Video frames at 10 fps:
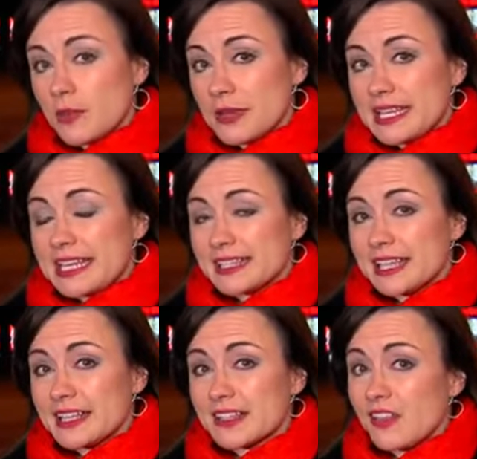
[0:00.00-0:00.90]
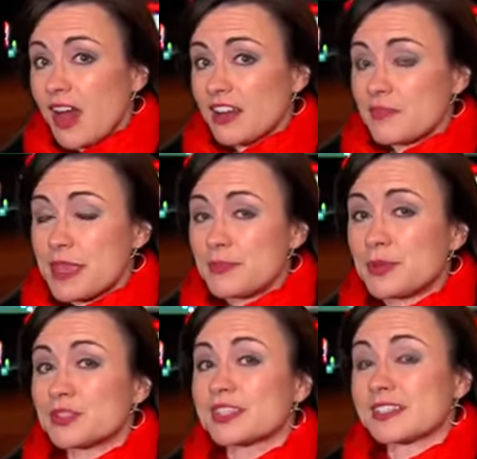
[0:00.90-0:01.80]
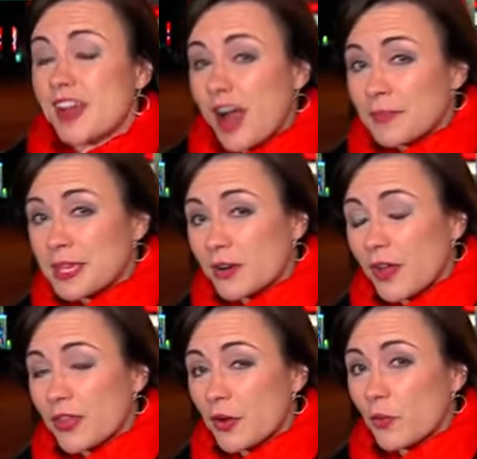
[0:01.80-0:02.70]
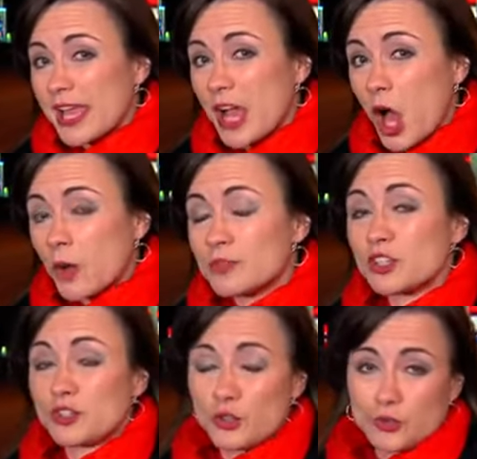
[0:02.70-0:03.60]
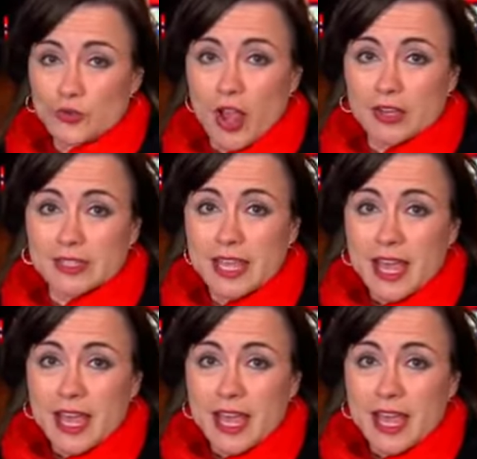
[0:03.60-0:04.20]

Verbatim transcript: but he says a lot of people stop here on their way home to do drugs,